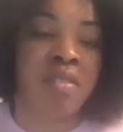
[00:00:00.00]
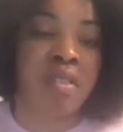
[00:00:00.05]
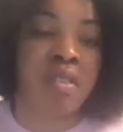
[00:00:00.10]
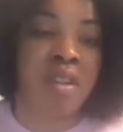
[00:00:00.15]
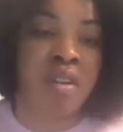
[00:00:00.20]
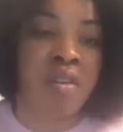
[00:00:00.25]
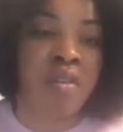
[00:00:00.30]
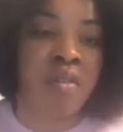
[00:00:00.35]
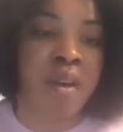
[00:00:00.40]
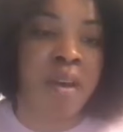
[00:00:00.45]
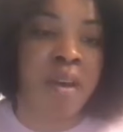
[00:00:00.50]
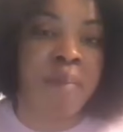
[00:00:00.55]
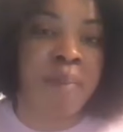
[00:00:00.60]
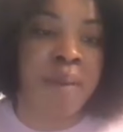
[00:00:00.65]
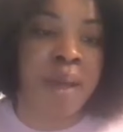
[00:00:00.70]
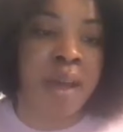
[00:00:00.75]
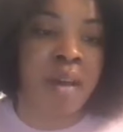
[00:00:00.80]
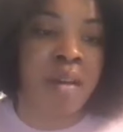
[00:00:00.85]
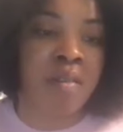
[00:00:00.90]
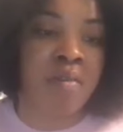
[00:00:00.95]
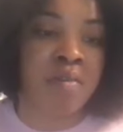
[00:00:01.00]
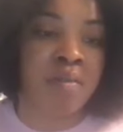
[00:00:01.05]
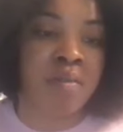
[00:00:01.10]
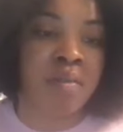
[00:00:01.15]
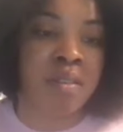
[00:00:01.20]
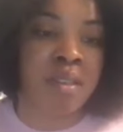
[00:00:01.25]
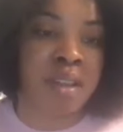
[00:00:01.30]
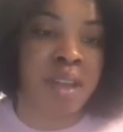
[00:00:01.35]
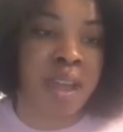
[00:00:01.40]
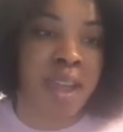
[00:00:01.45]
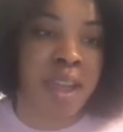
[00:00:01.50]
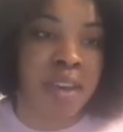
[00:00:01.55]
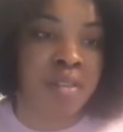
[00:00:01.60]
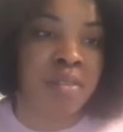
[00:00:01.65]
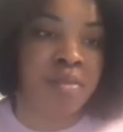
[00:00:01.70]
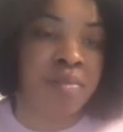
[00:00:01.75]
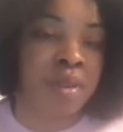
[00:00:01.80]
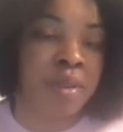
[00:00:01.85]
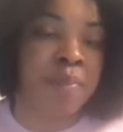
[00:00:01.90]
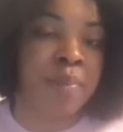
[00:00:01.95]
know about the
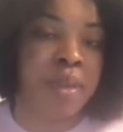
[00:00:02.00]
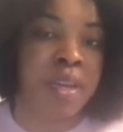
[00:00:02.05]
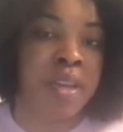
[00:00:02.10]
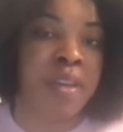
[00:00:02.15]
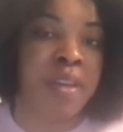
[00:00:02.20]
83B